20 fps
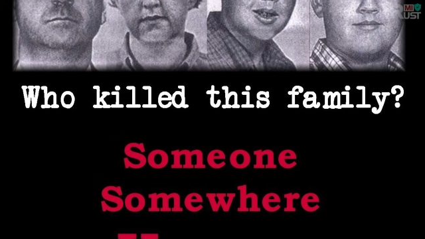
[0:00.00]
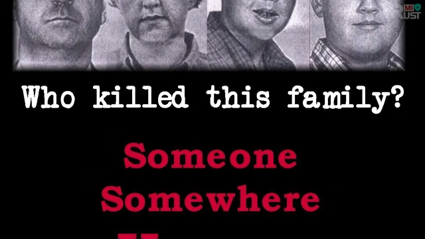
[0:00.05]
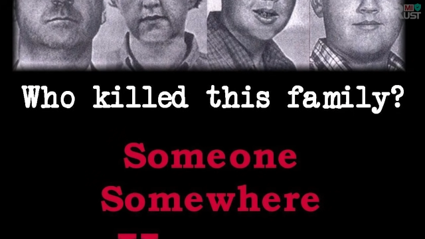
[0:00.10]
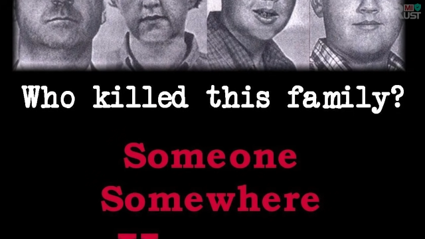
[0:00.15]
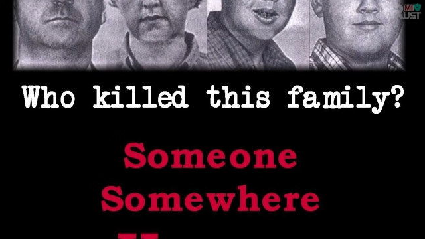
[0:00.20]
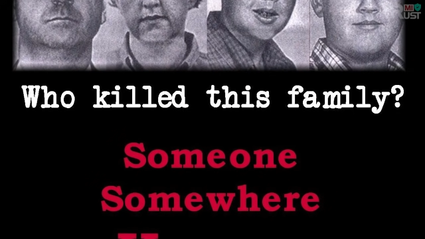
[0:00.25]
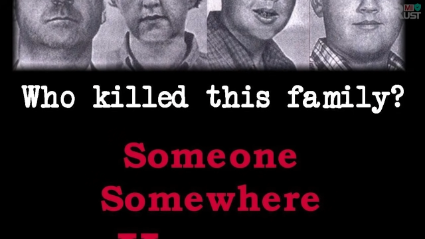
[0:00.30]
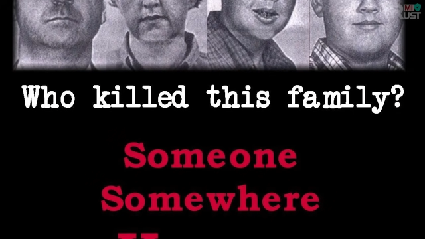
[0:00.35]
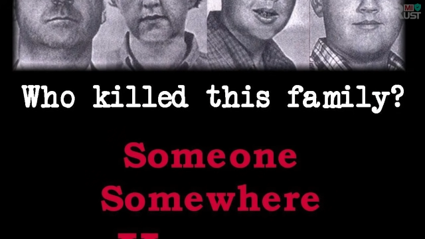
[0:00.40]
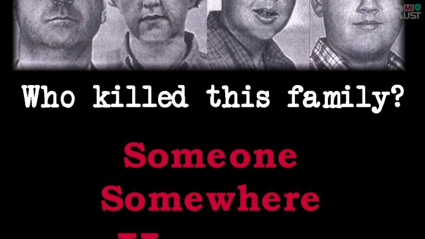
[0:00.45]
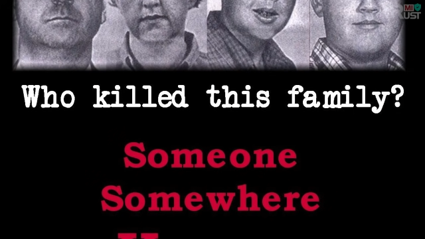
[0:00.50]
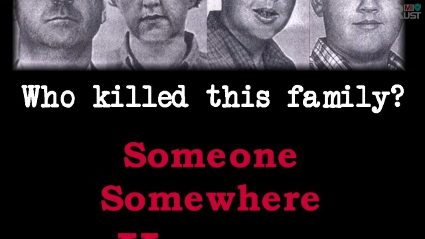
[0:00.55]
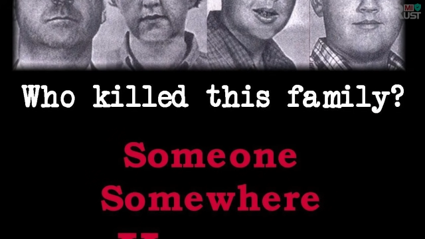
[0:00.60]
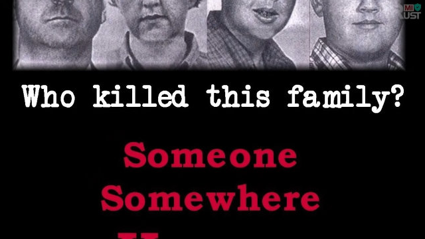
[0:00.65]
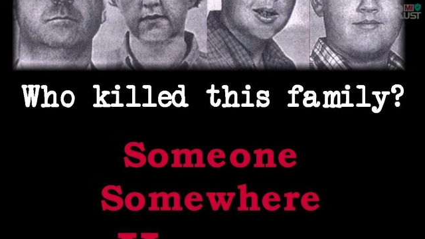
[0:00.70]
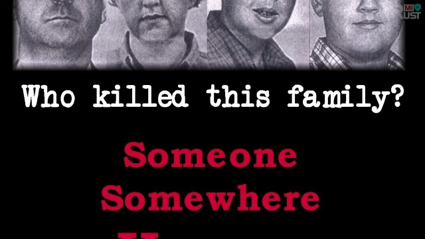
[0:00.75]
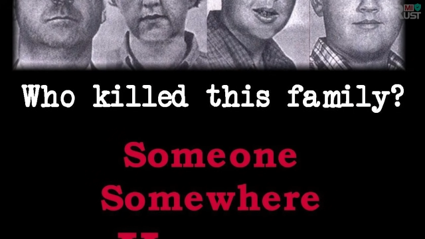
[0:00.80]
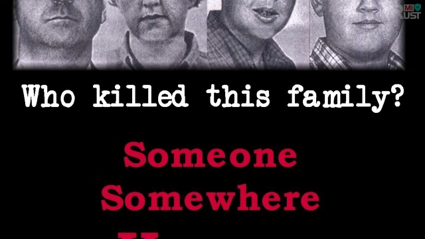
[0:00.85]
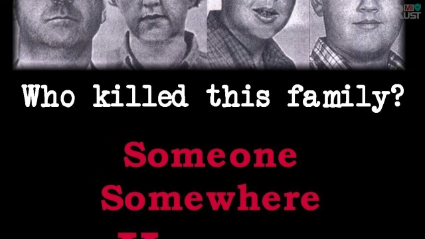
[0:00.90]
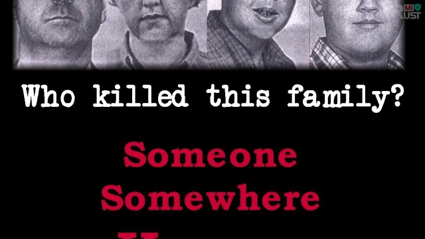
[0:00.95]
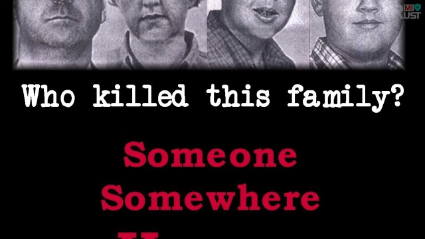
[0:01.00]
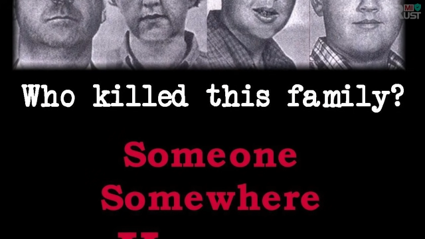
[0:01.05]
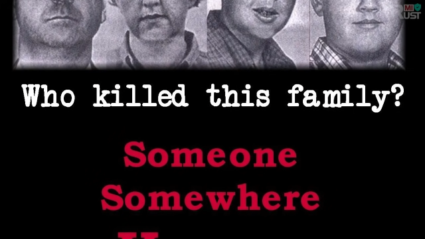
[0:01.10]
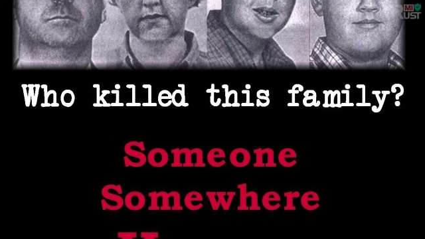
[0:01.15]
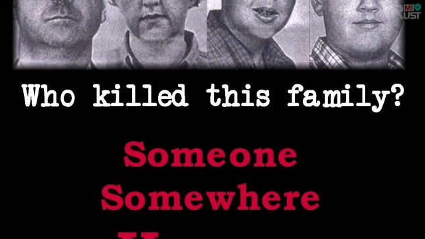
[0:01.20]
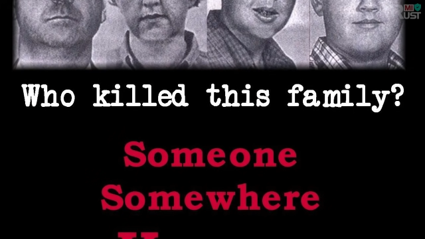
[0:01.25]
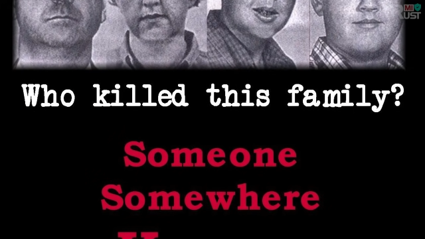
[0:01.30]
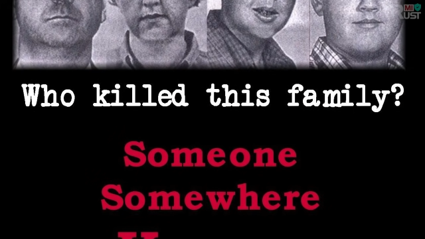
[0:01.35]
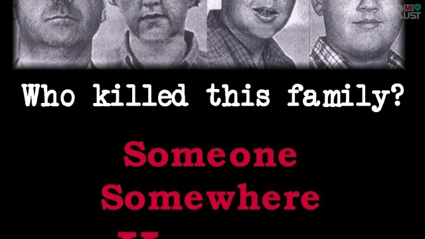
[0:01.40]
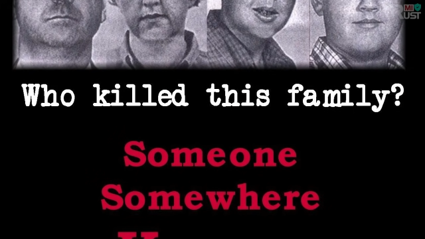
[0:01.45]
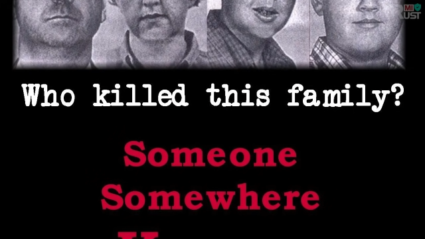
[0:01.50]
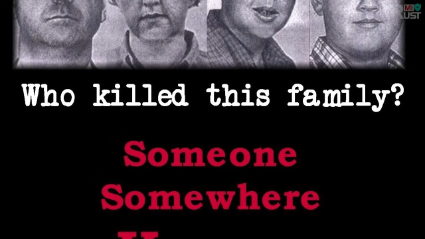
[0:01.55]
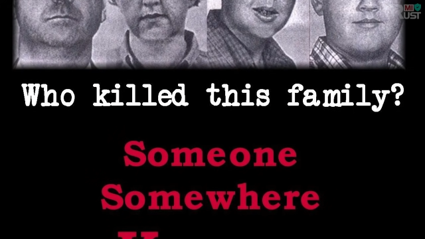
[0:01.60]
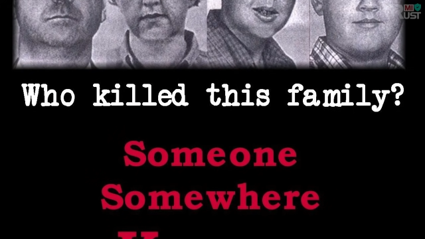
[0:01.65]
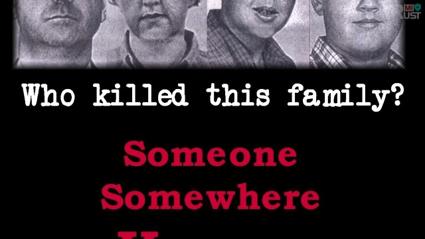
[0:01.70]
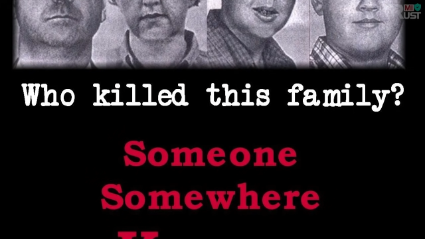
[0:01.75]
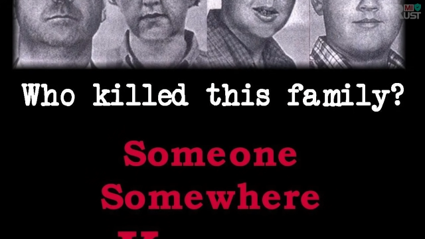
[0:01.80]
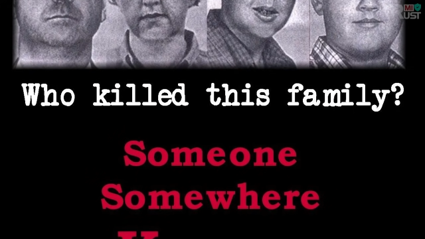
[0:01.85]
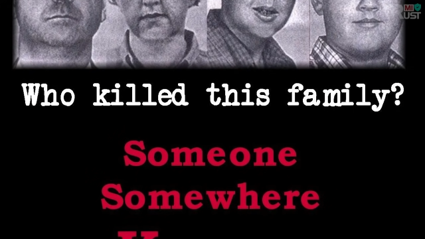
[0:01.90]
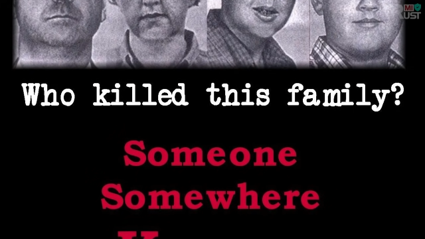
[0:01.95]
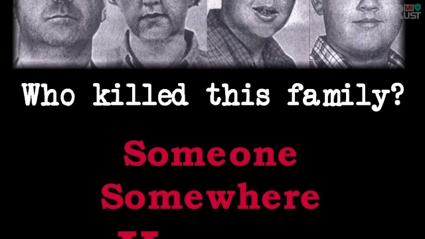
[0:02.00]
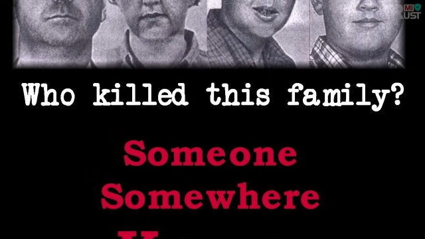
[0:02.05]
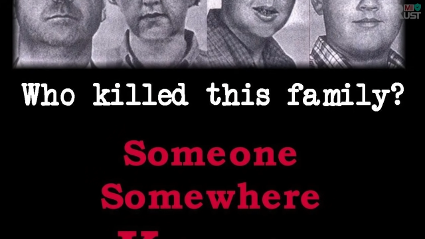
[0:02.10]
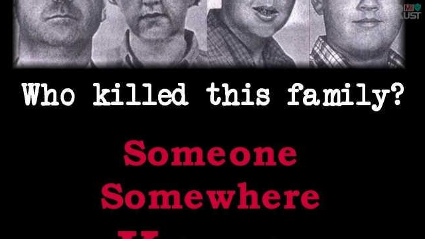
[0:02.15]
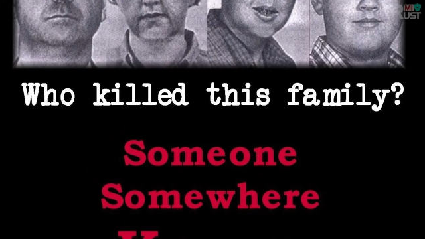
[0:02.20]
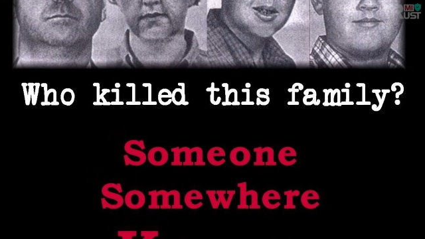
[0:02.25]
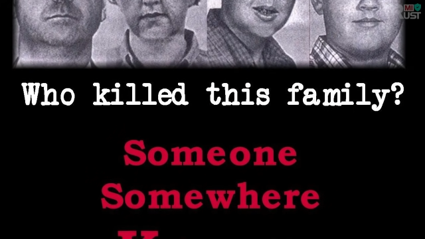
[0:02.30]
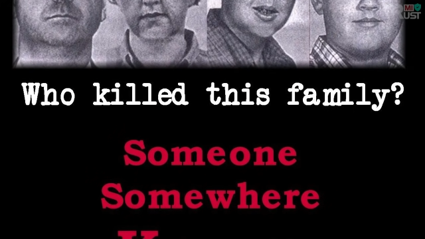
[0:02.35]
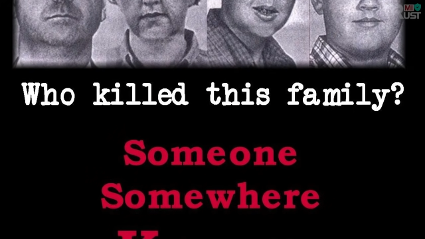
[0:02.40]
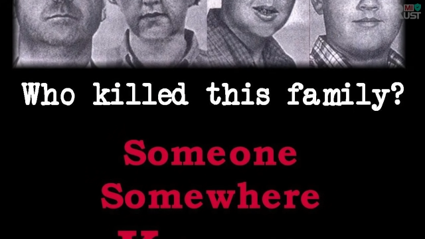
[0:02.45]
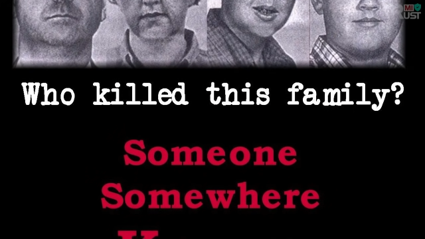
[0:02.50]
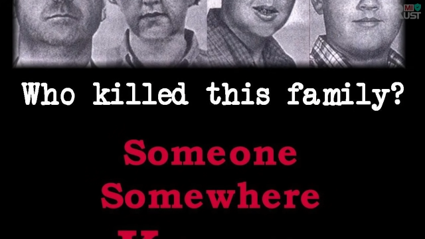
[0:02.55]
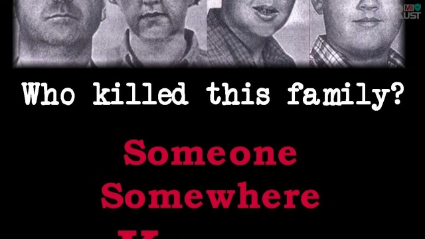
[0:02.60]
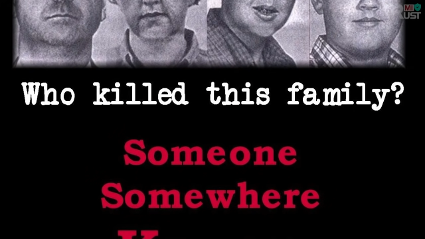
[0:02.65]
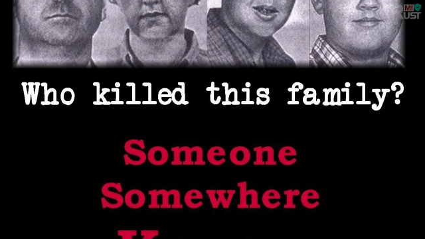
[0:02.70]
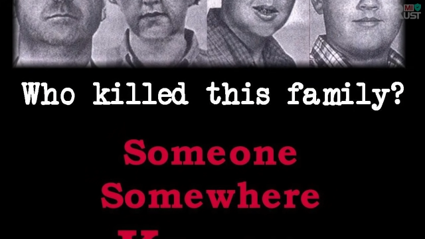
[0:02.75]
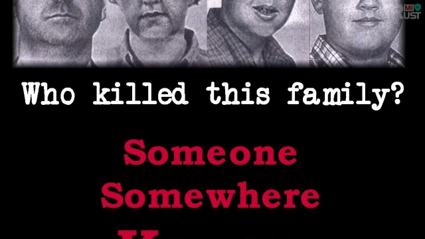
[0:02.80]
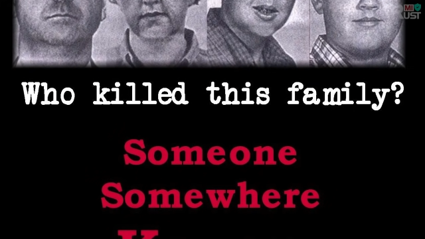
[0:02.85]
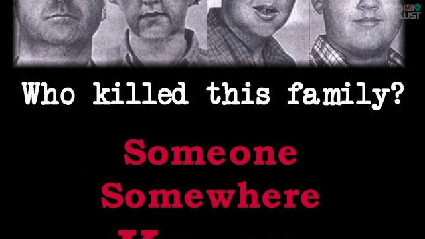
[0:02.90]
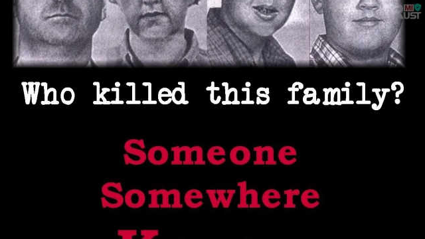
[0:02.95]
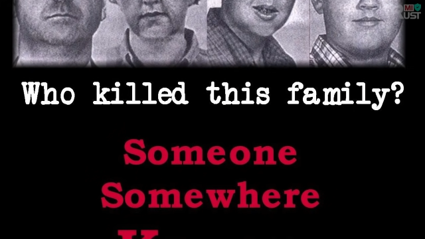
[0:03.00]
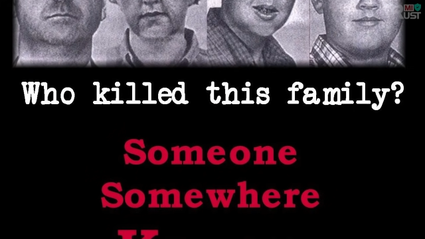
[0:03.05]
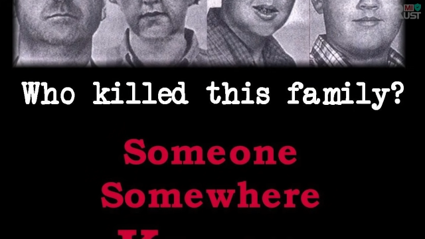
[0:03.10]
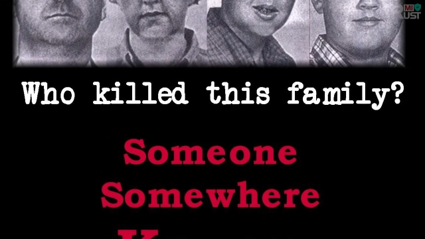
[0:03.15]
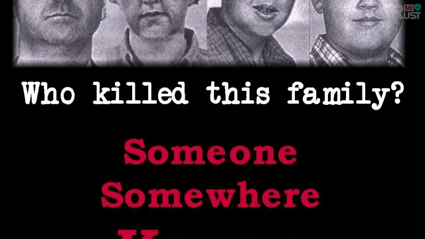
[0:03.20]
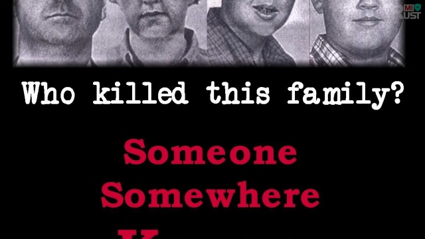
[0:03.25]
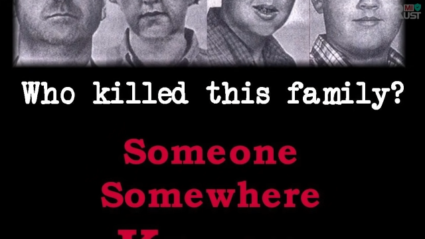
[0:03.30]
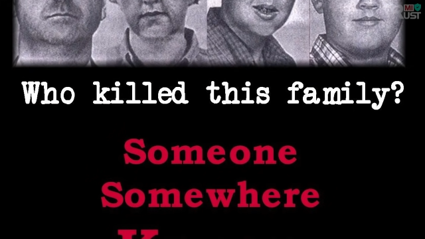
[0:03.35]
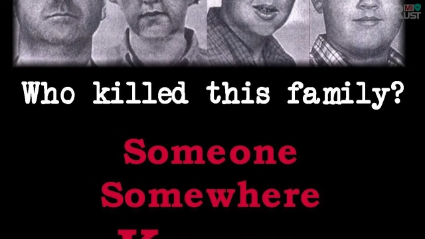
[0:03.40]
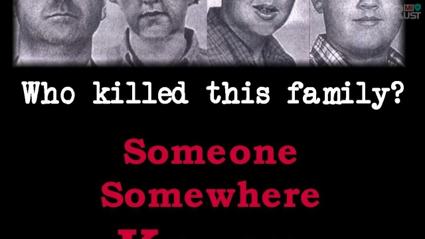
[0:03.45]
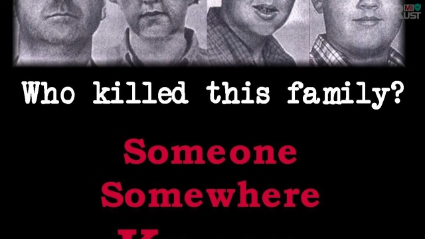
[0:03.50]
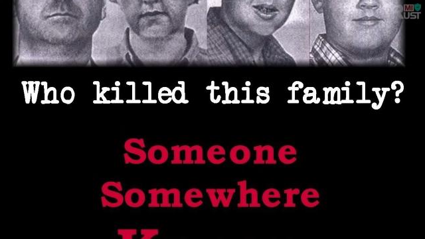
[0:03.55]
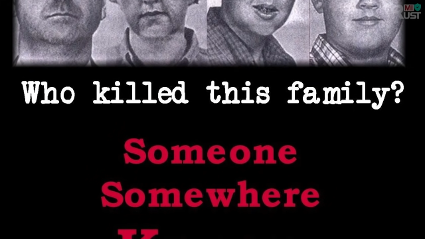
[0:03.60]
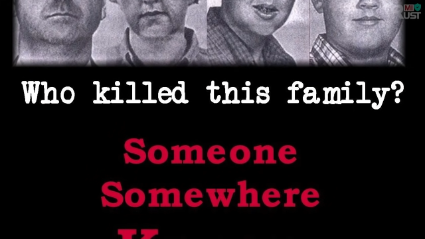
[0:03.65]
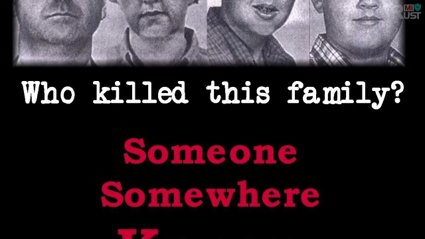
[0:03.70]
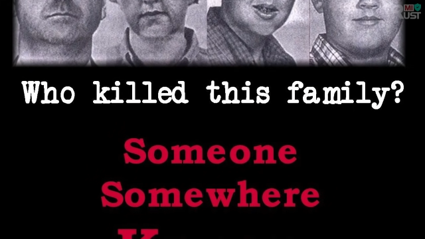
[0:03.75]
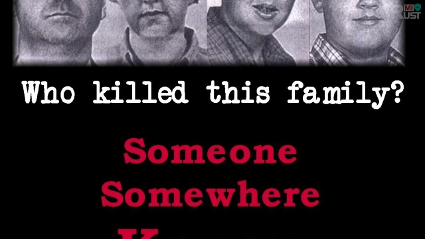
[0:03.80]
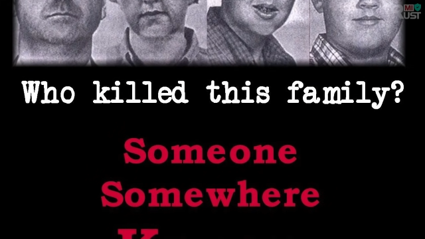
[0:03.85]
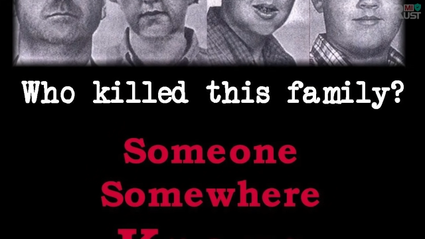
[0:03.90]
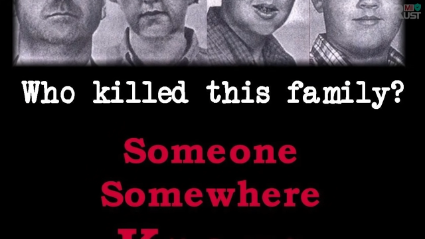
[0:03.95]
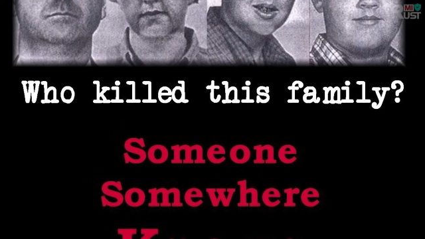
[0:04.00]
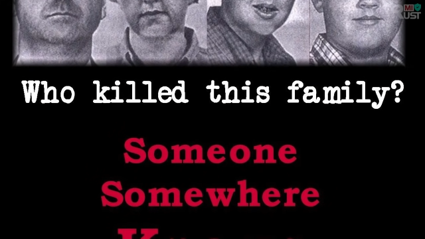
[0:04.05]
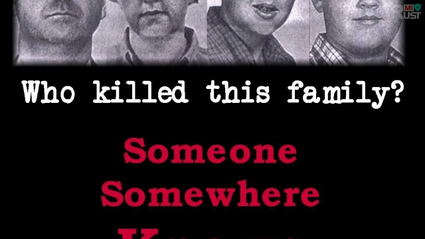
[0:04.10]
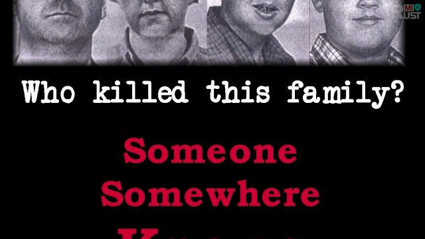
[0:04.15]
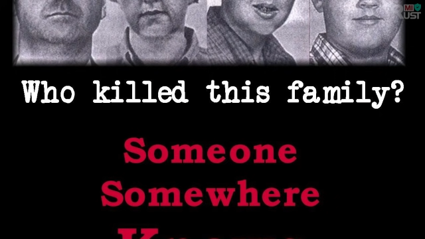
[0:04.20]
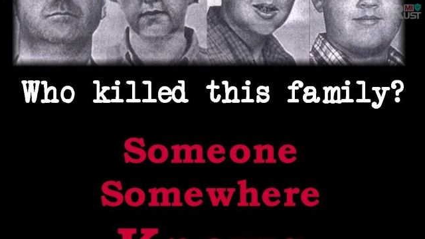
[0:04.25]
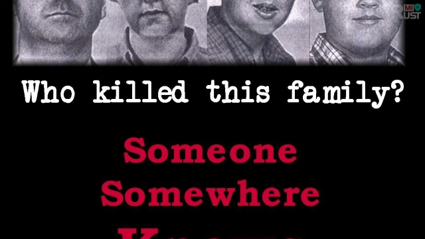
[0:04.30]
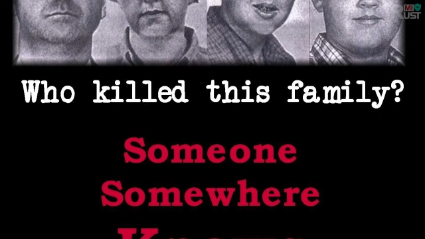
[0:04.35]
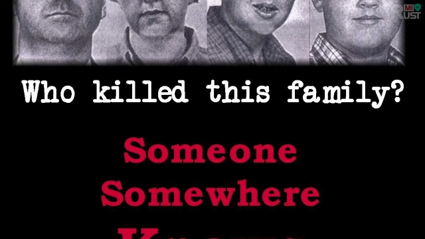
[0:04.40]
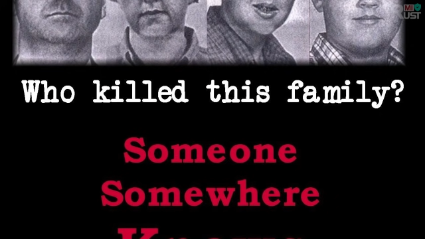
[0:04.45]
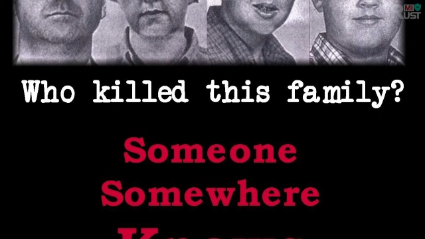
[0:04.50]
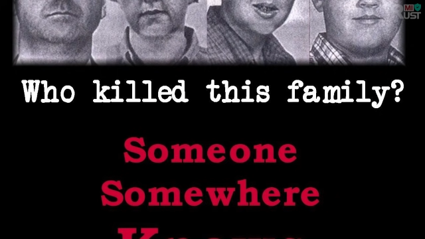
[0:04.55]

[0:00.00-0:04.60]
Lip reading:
(no speaker visible)